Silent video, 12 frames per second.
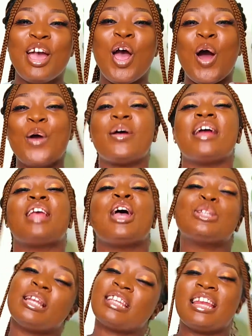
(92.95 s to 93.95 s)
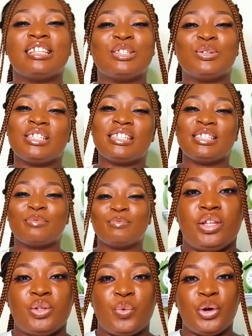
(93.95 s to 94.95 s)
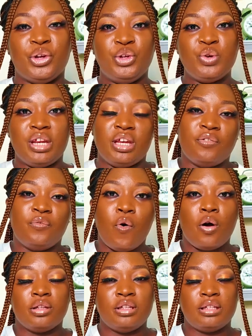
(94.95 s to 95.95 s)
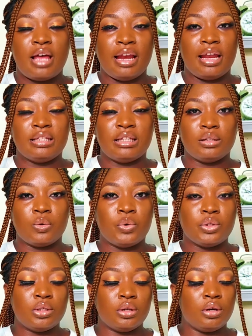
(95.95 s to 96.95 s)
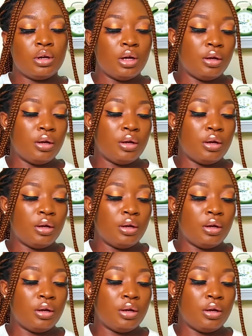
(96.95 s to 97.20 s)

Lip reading: All right, so let's get into it. Okay, so what do you need for this highlight and contour?